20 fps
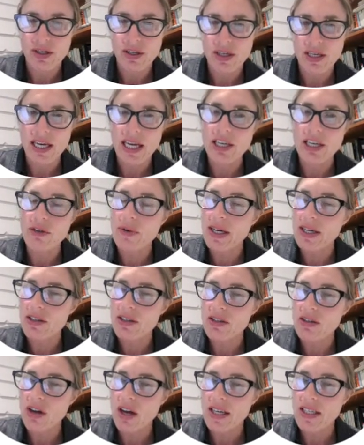and
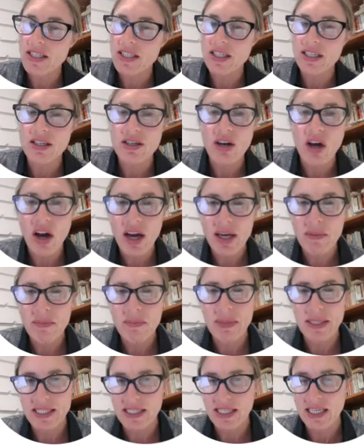around
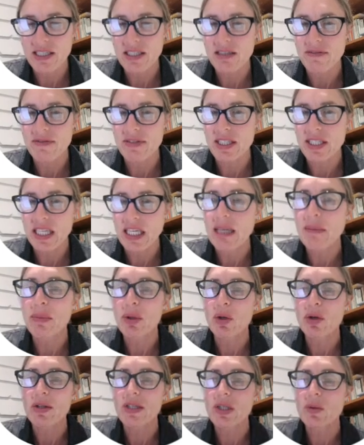99% of
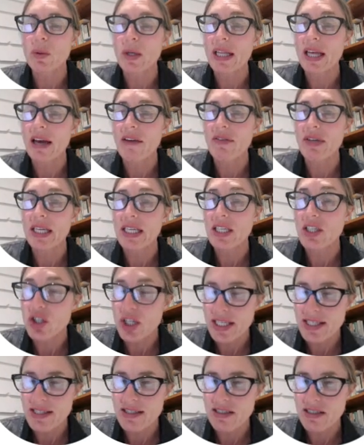seabirds will have
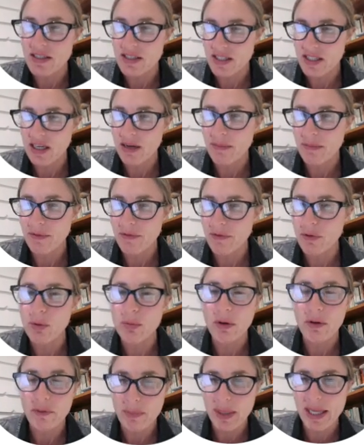ingested some form
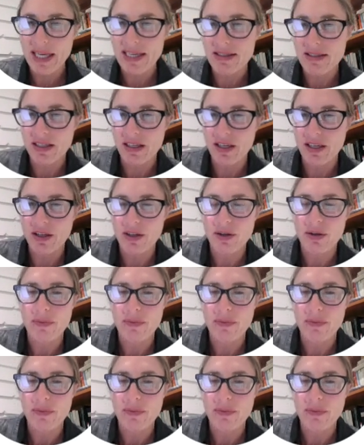of plastic.